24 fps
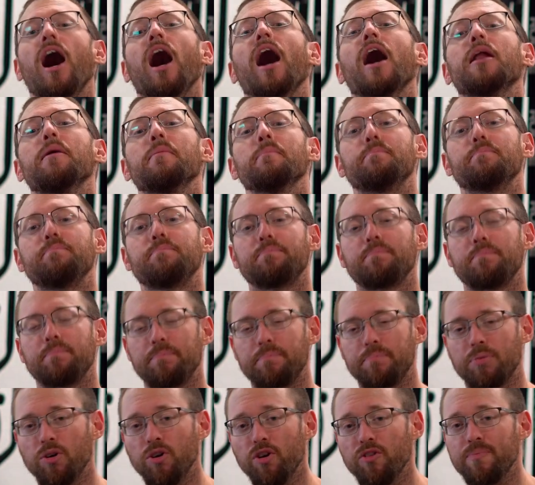an
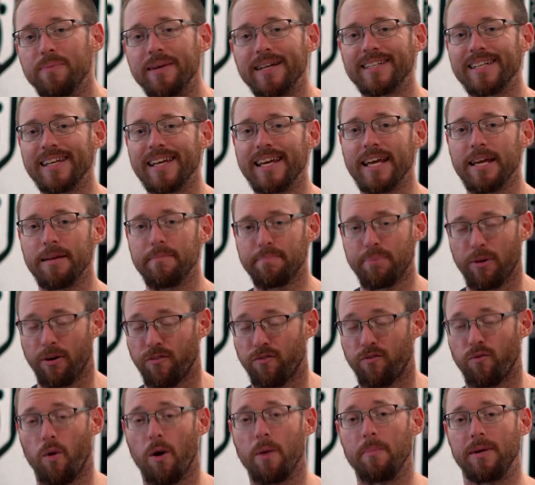improvement in
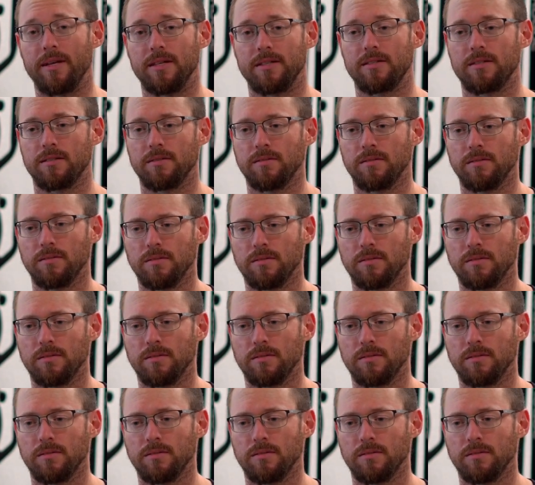performance.